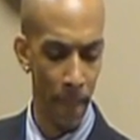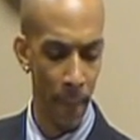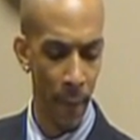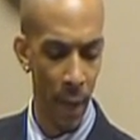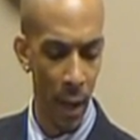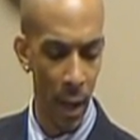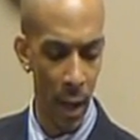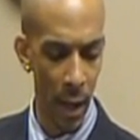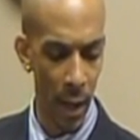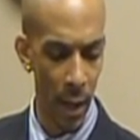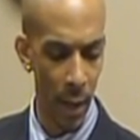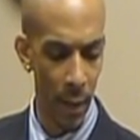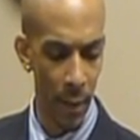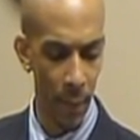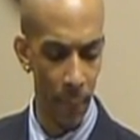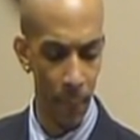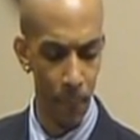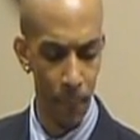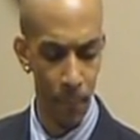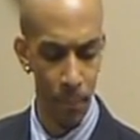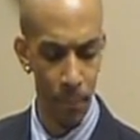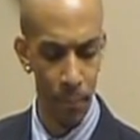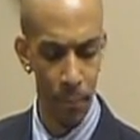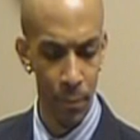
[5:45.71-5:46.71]
of
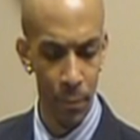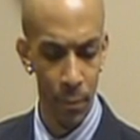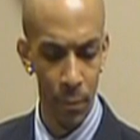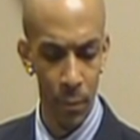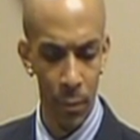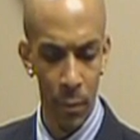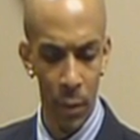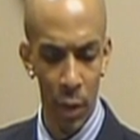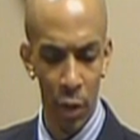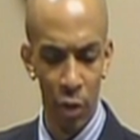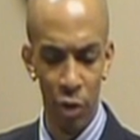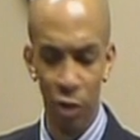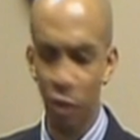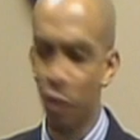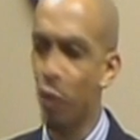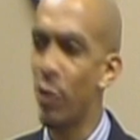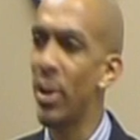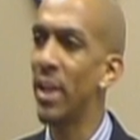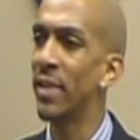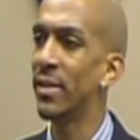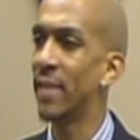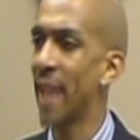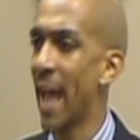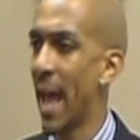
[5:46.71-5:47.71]

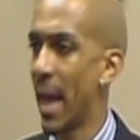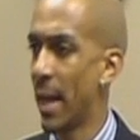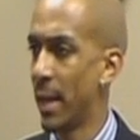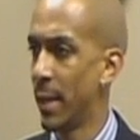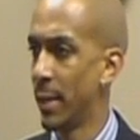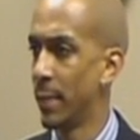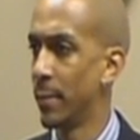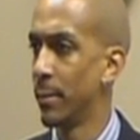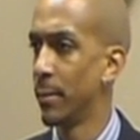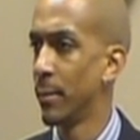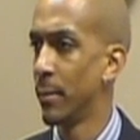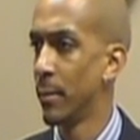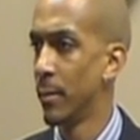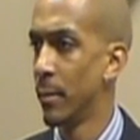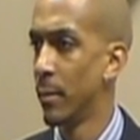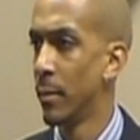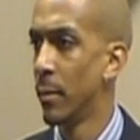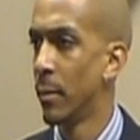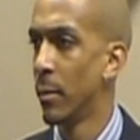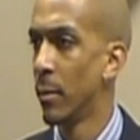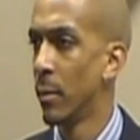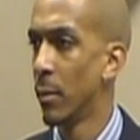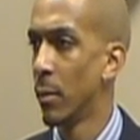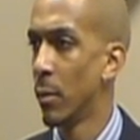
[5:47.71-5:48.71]
street talent.
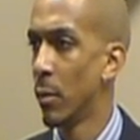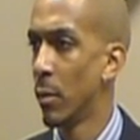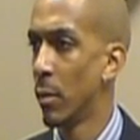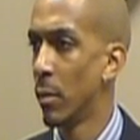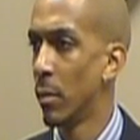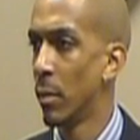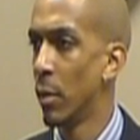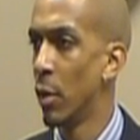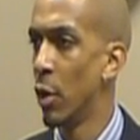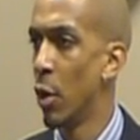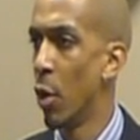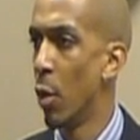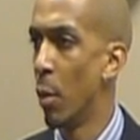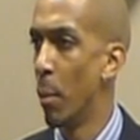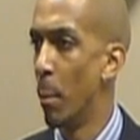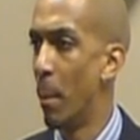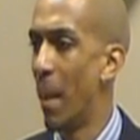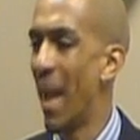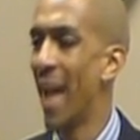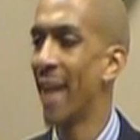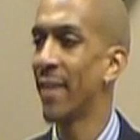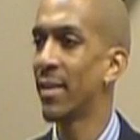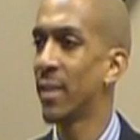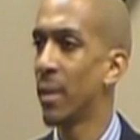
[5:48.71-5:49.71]
You know,
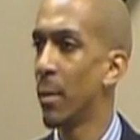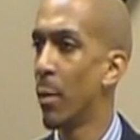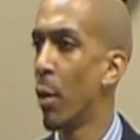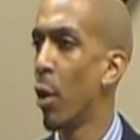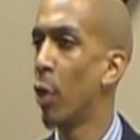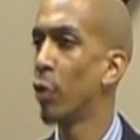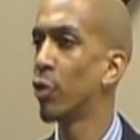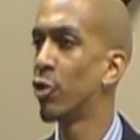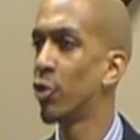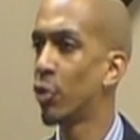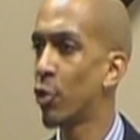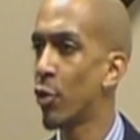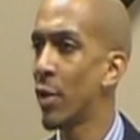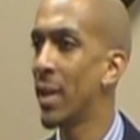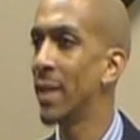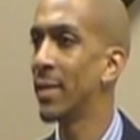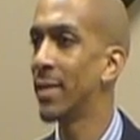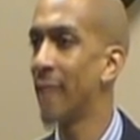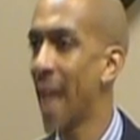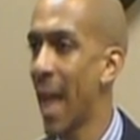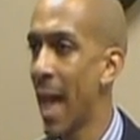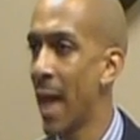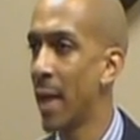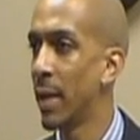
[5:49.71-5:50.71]
basketball street
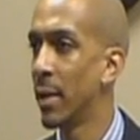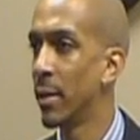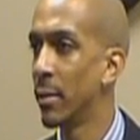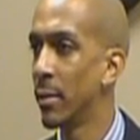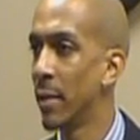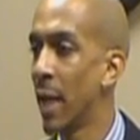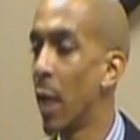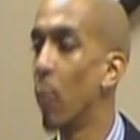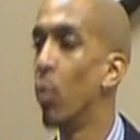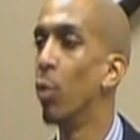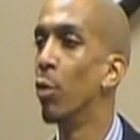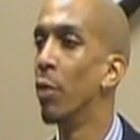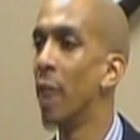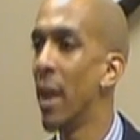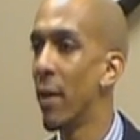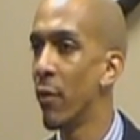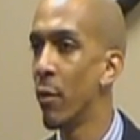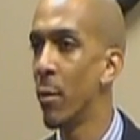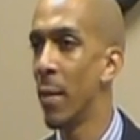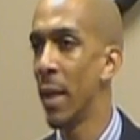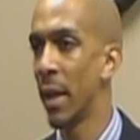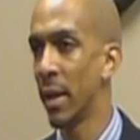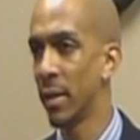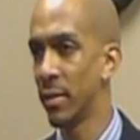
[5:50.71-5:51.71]
talent that will never
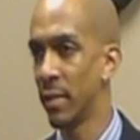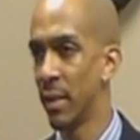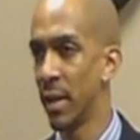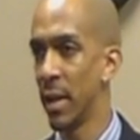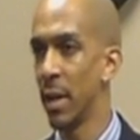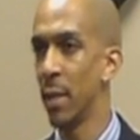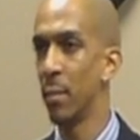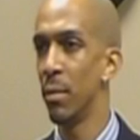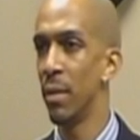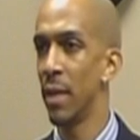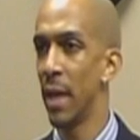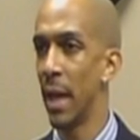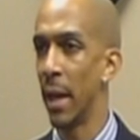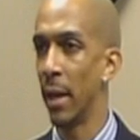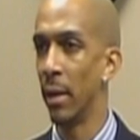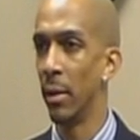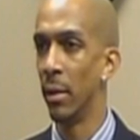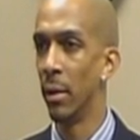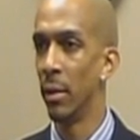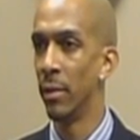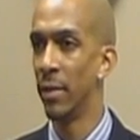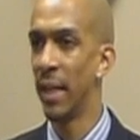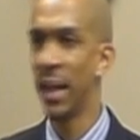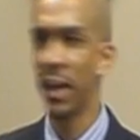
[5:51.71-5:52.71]
make it to the NBA.
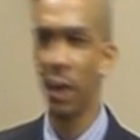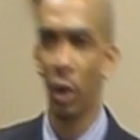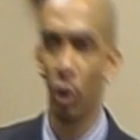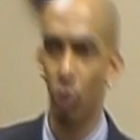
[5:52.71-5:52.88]
They can